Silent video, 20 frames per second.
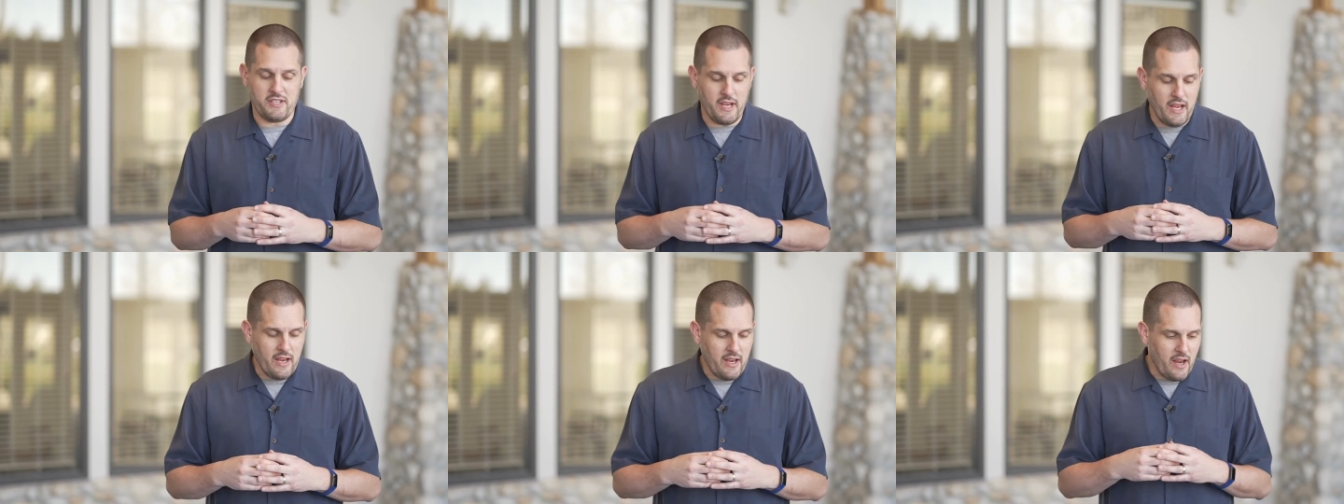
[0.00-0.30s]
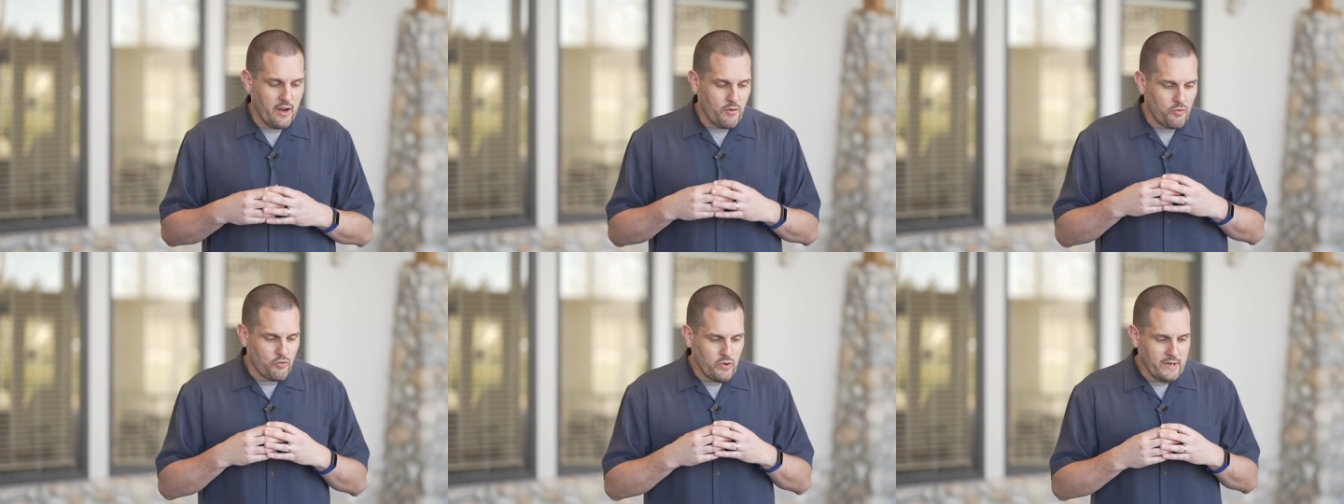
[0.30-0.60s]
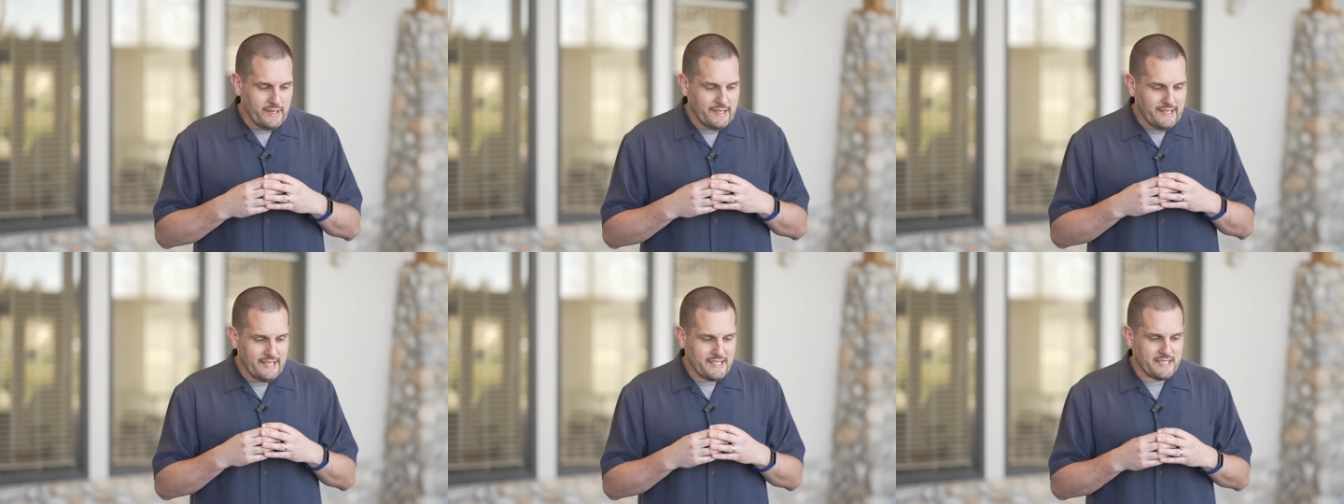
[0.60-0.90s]
It
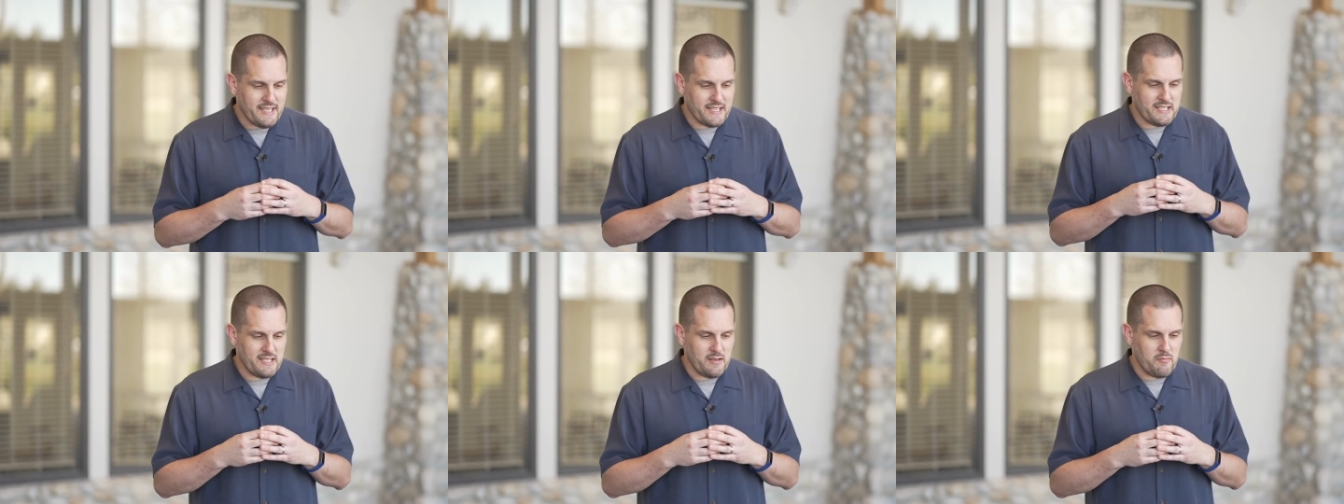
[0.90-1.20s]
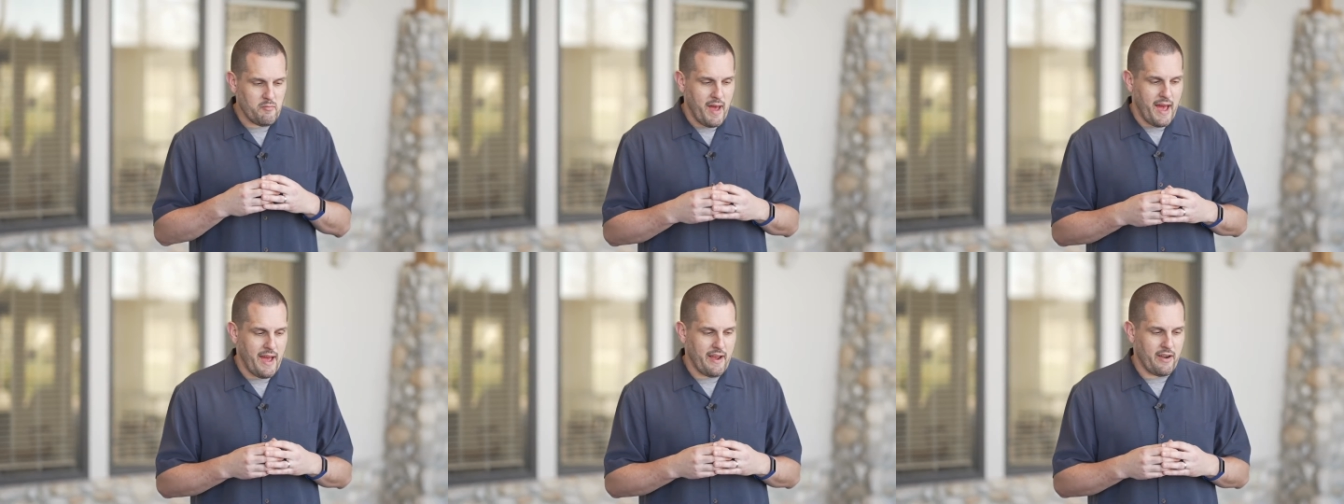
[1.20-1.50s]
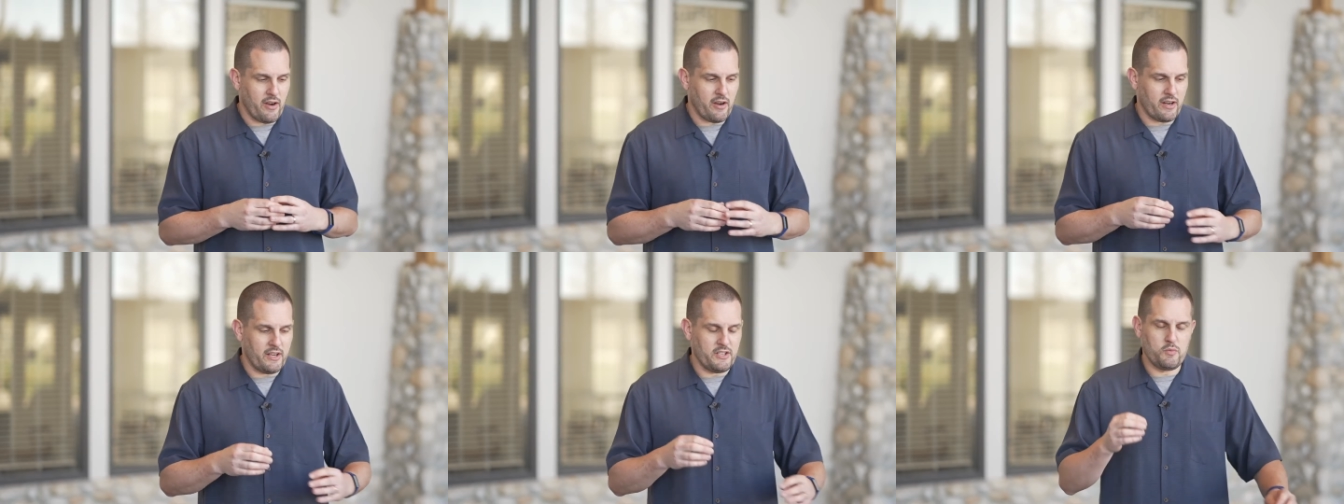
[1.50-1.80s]
really doesn't
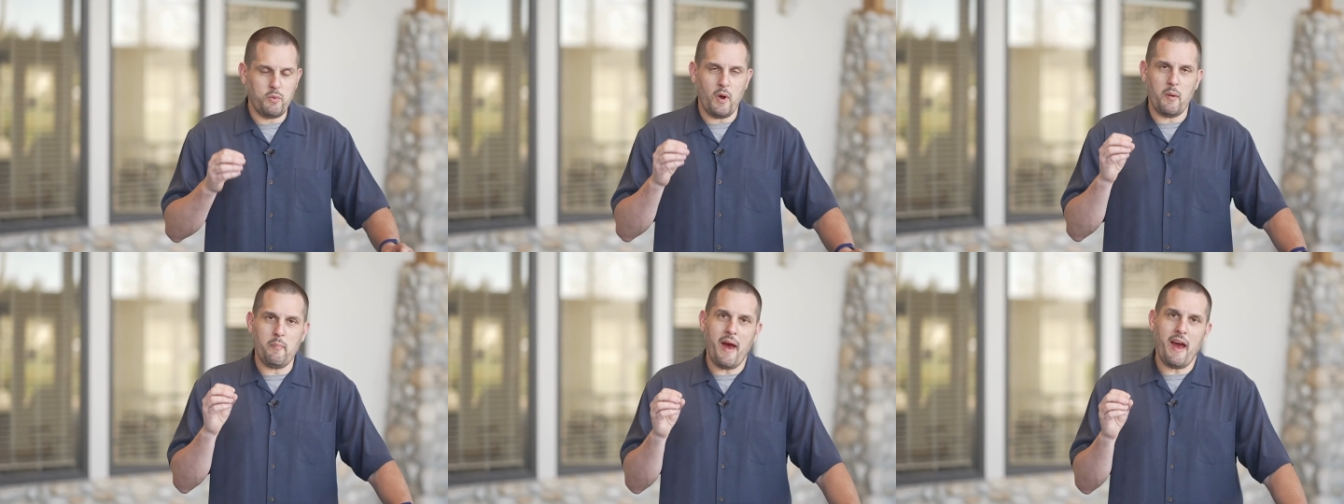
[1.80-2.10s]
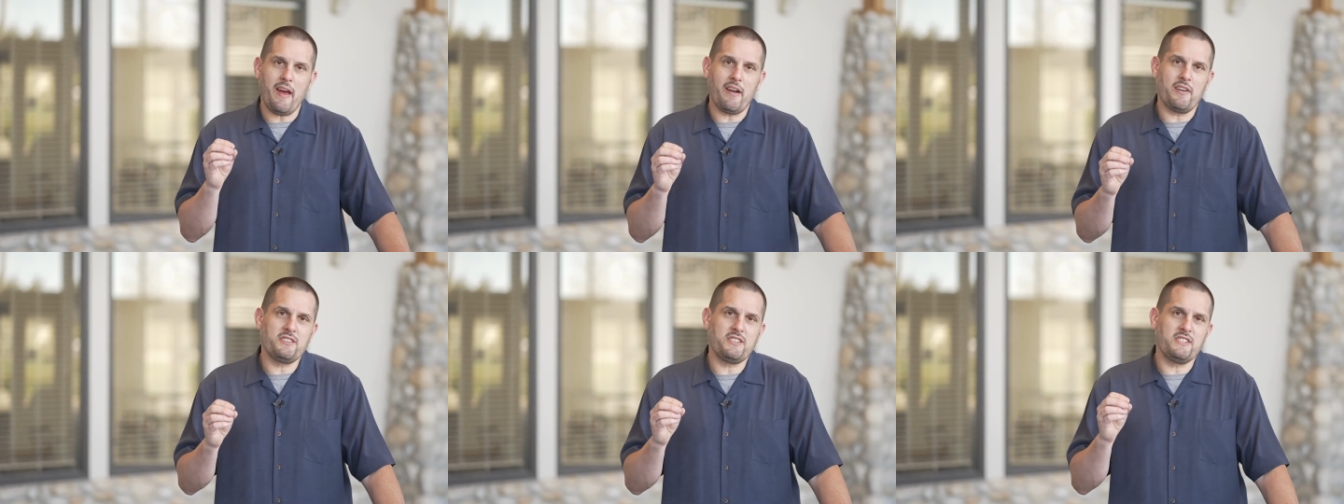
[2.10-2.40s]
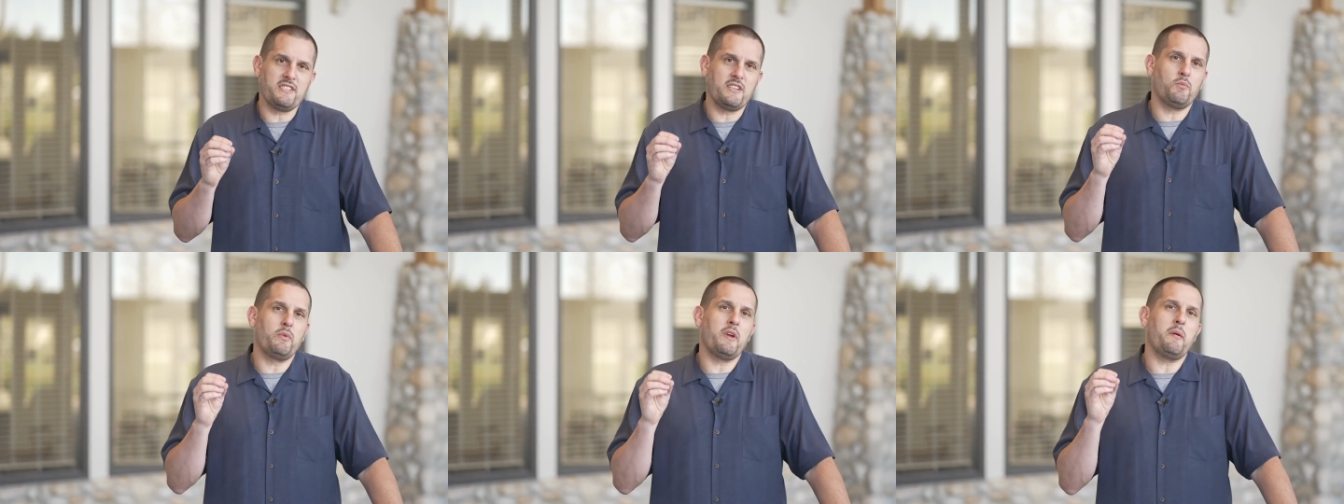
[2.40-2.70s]
matter, because what matters
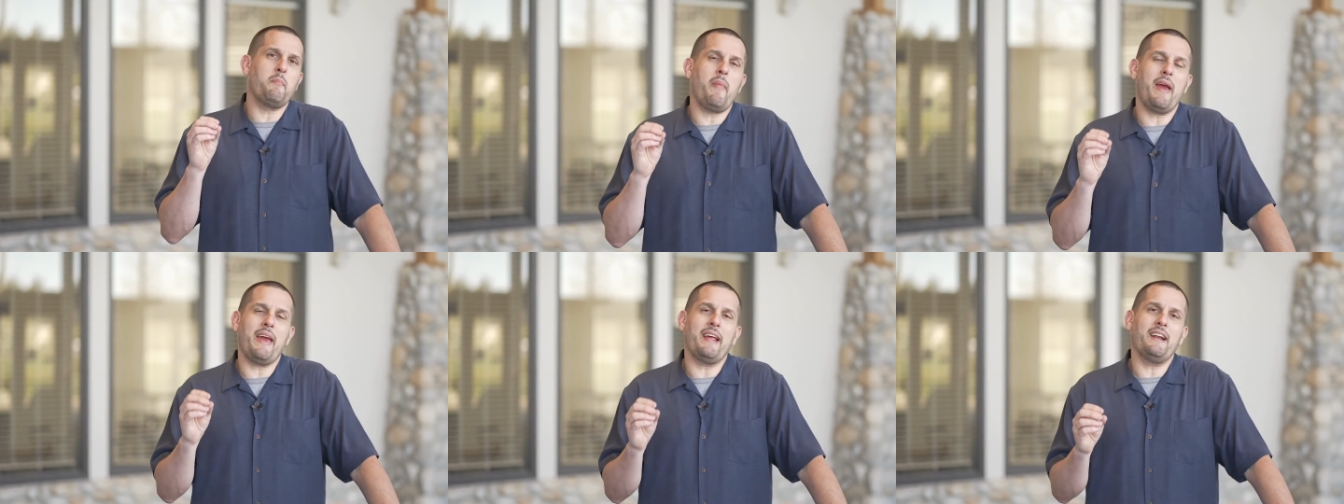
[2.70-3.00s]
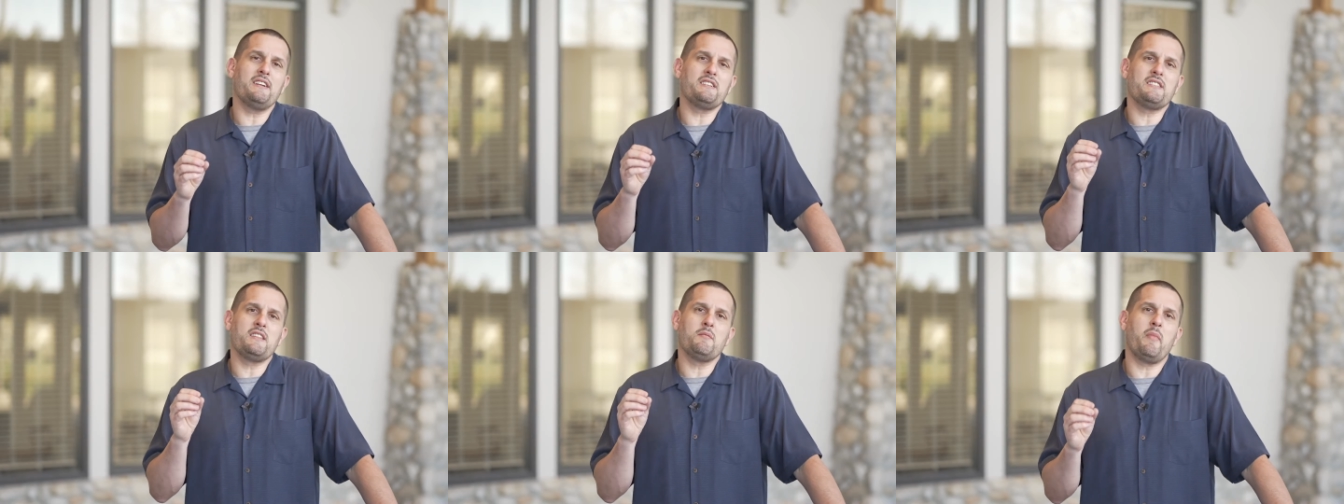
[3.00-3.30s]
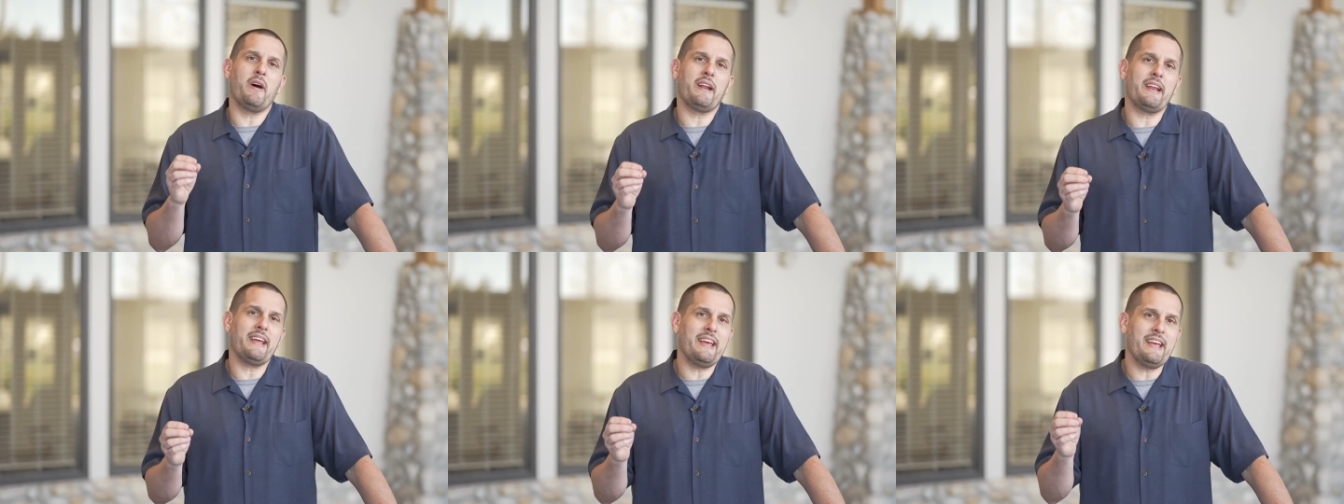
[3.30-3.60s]
is that we manage the
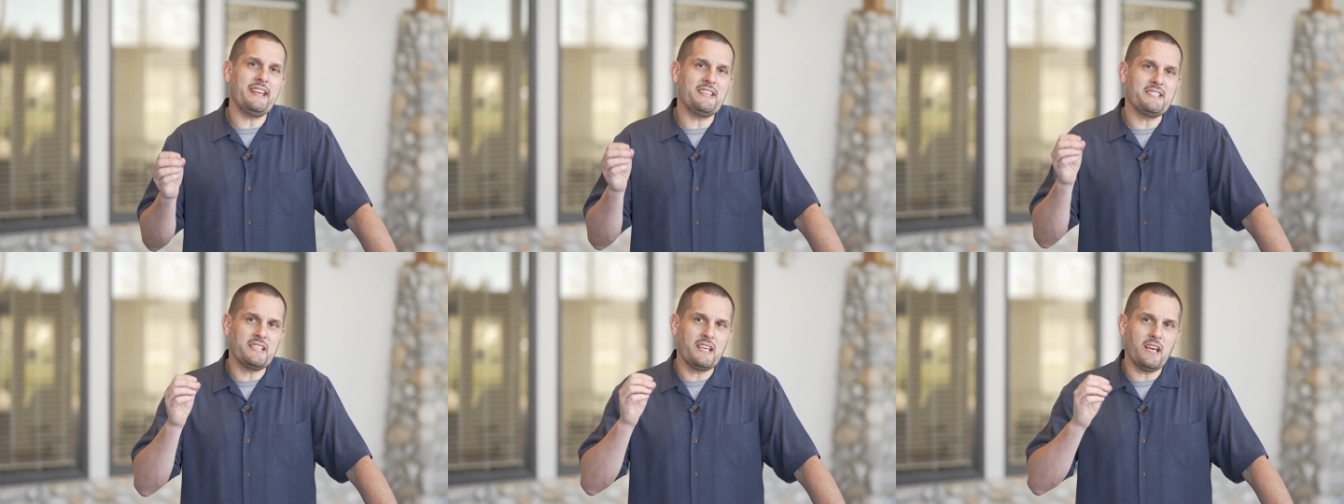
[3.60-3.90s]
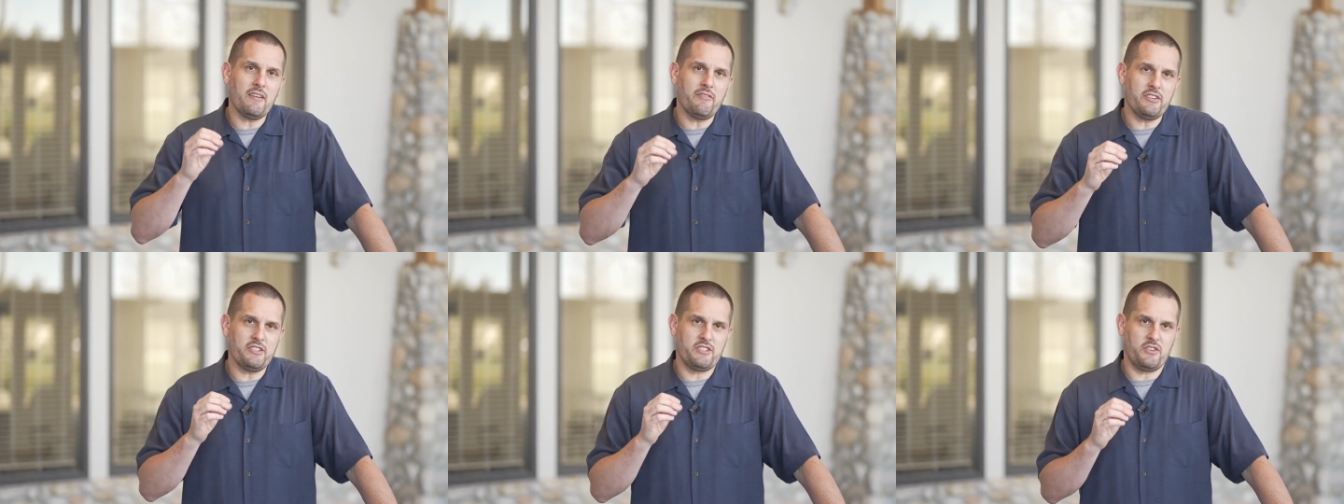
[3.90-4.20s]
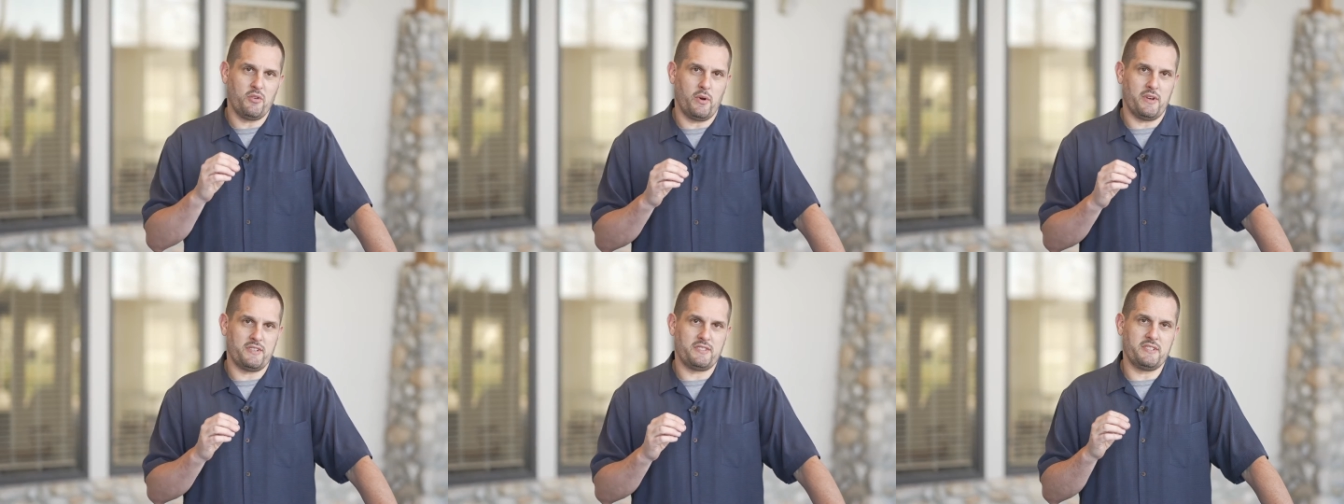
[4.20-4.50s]
money He's given
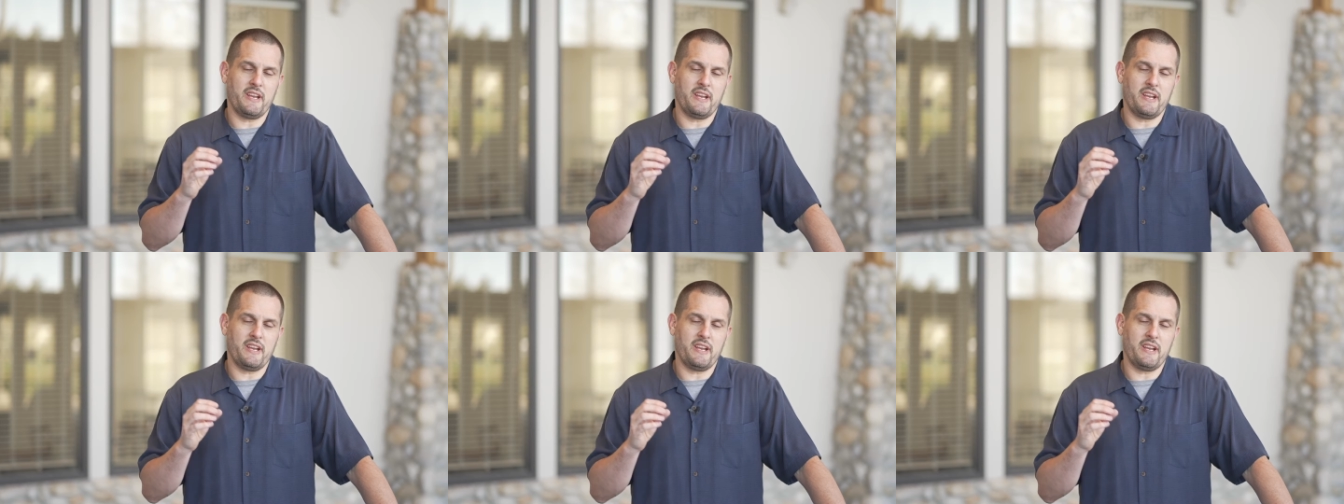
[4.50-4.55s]
to us,